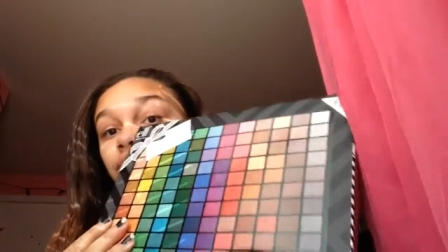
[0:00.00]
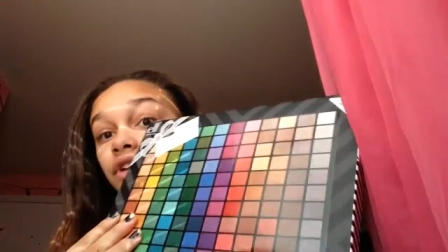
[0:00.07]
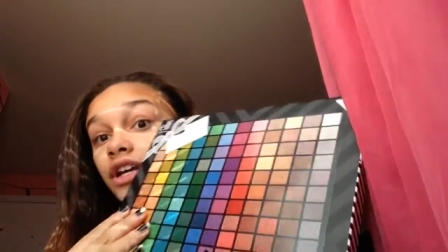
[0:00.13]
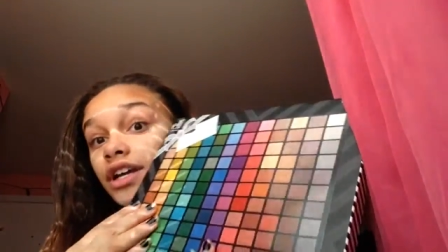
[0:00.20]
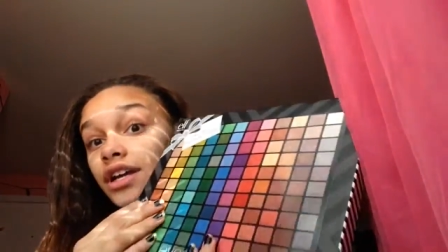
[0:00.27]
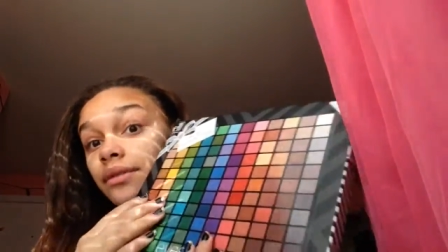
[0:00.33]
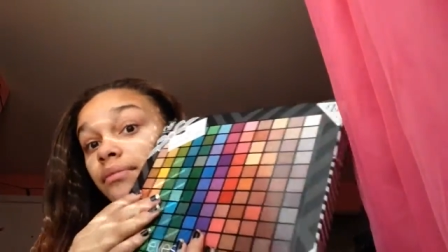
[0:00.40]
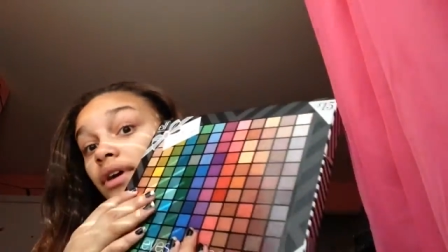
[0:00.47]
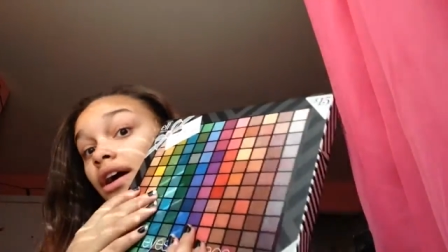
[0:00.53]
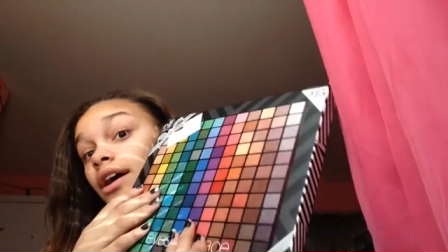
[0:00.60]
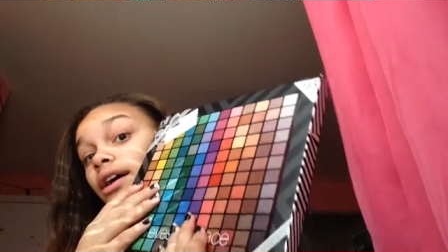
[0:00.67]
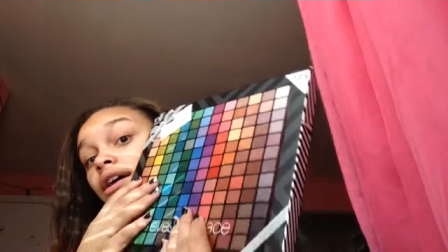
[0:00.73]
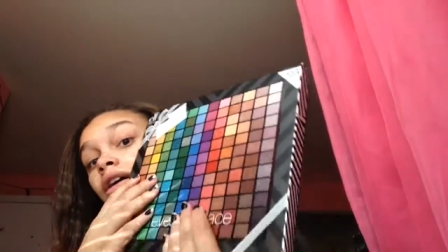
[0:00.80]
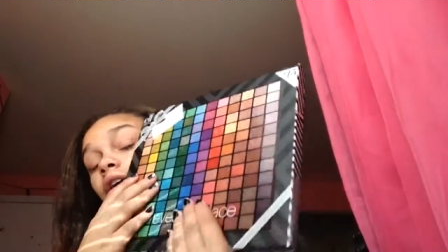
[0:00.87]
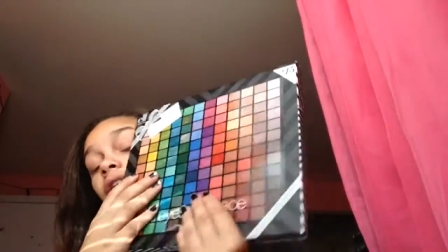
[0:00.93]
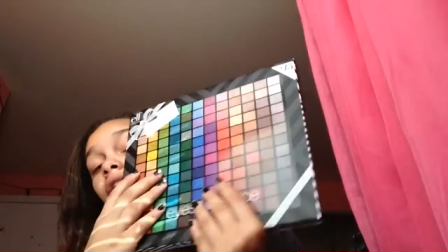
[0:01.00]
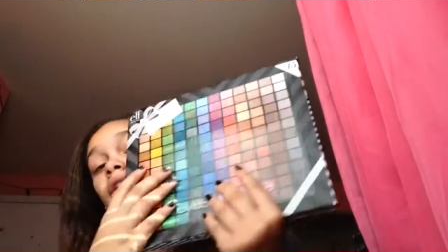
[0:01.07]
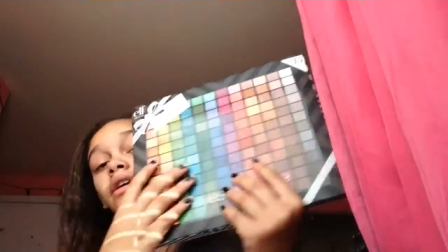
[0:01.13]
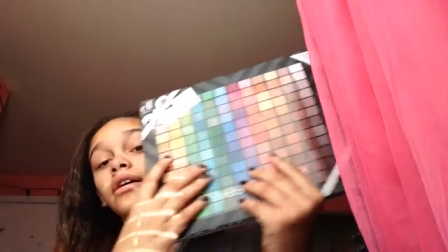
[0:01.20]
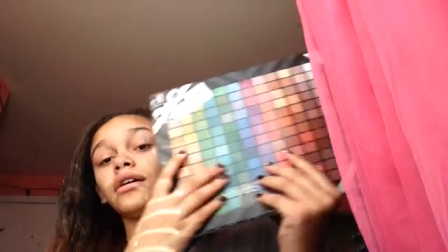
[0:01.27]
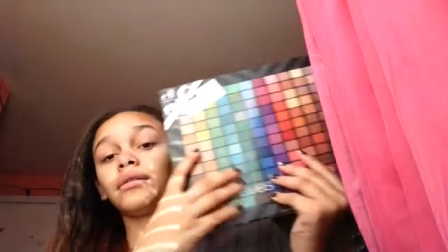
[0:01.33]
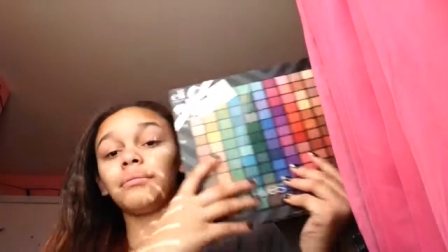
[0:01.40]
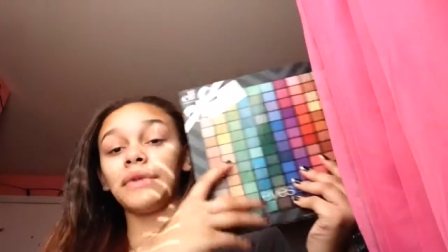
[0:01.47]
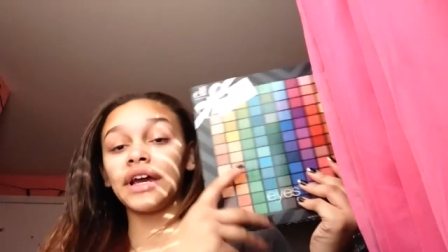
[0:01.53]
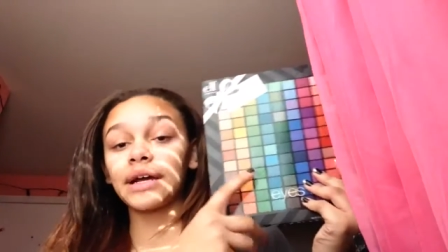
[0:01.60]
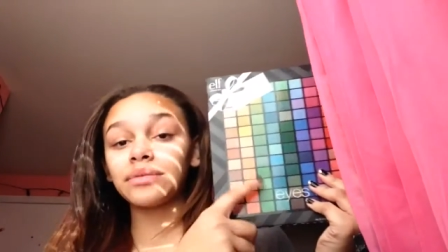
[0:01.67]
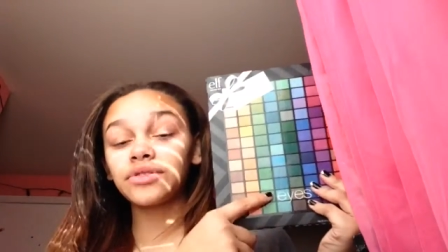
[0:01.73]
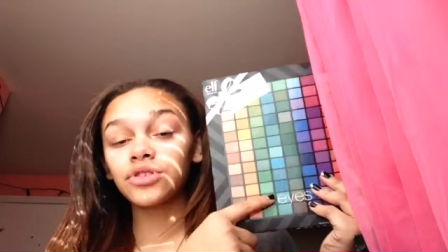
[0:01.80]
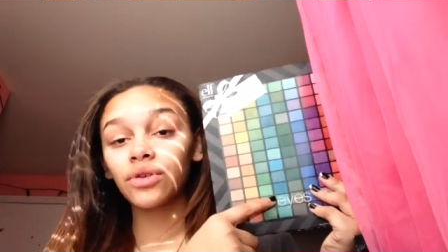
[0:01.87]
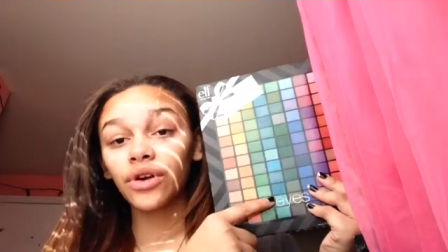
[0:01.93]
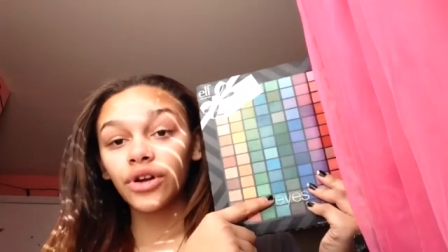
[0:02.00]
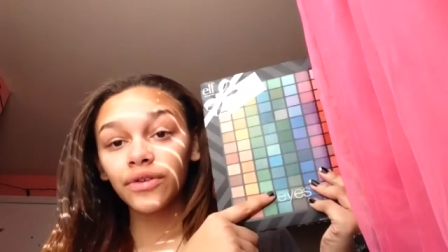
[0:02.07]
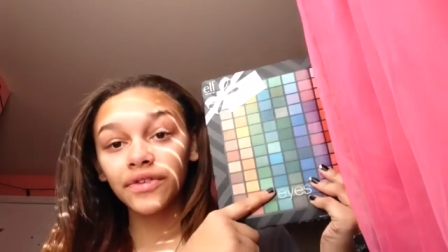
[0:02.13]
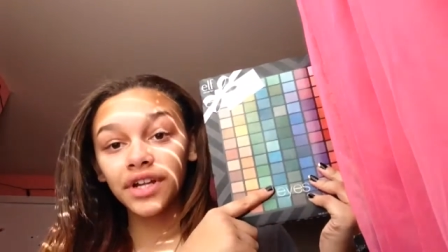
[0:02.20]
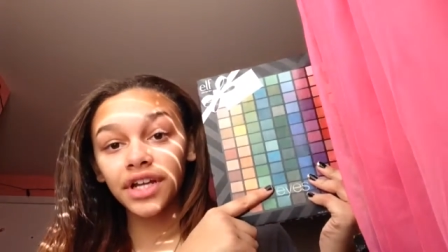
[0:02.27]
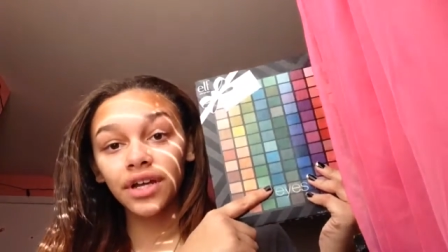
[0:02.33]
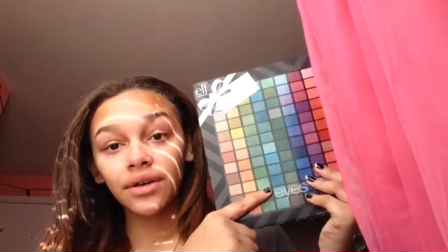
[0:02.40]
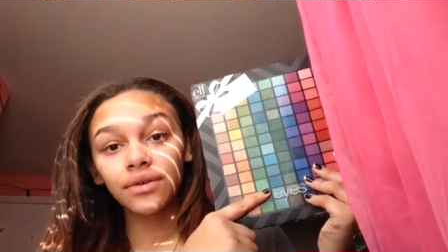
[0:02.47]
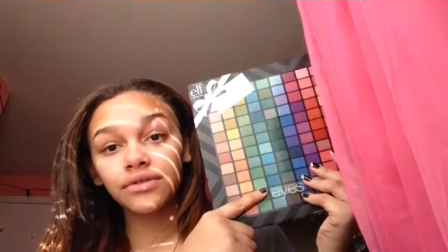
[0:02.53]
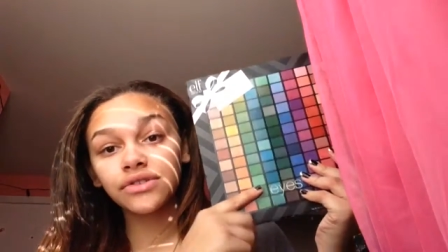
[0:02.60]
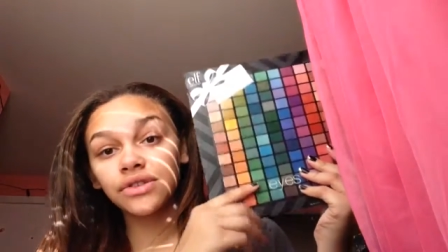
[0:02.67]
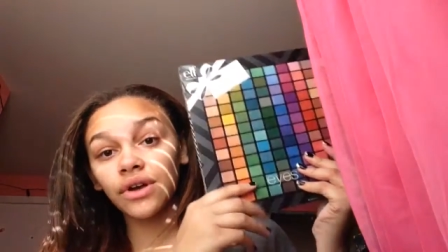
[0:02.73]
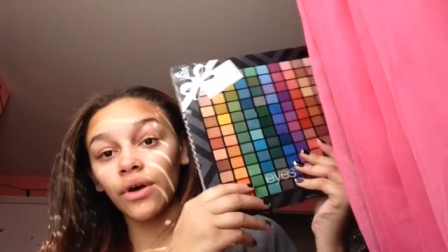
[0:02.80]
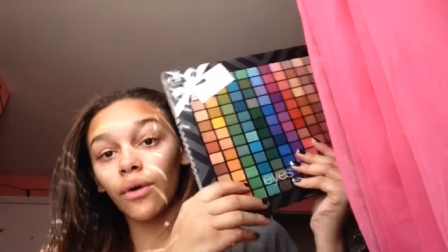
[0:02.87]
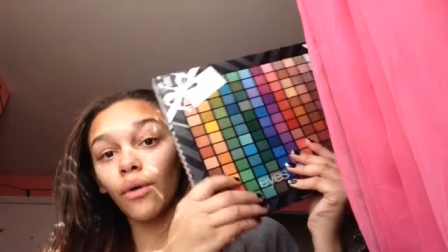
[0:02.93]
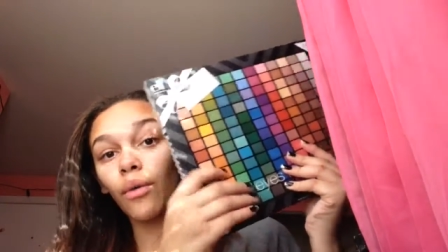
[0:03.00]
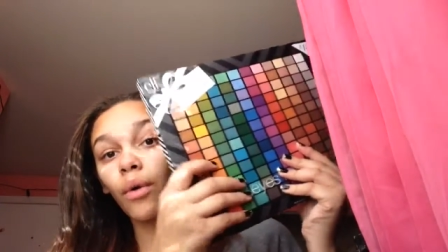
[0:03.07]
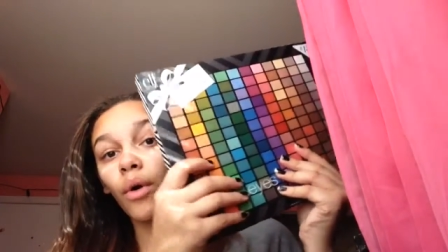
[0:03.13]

for like my makeup tutorial video. So